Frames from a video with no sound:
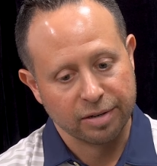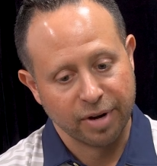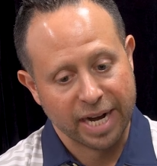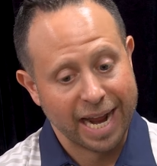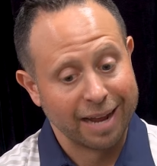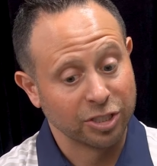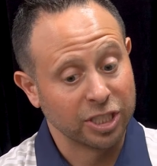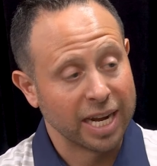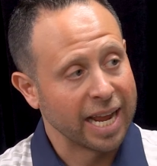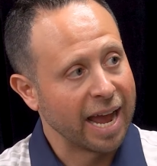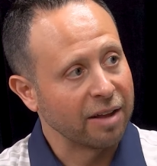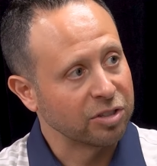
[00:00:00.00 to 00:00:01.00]
right now
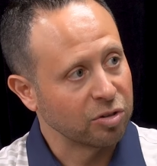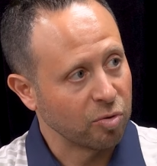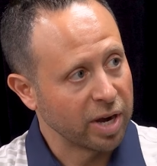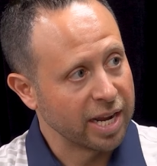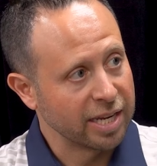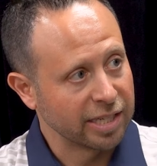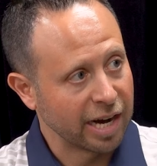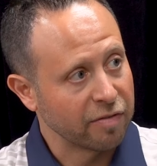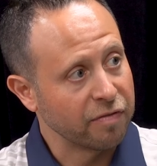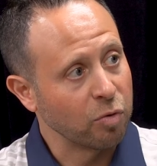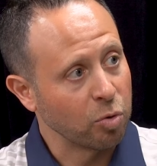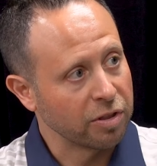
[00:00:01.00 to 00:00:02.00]
setting out to raise our
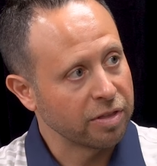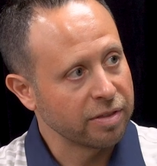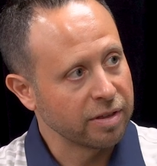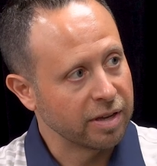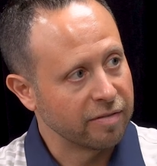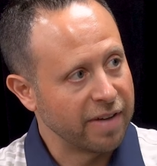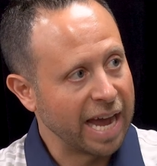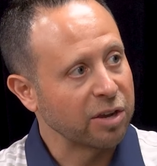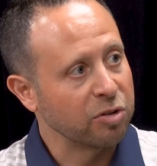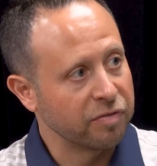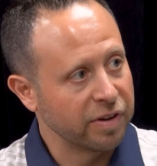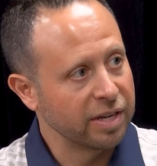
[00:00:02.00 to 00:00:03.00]
fourth
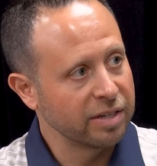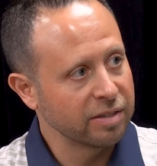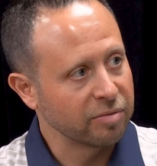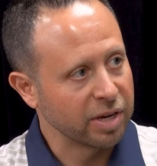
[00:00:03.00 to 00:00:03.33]
value fund.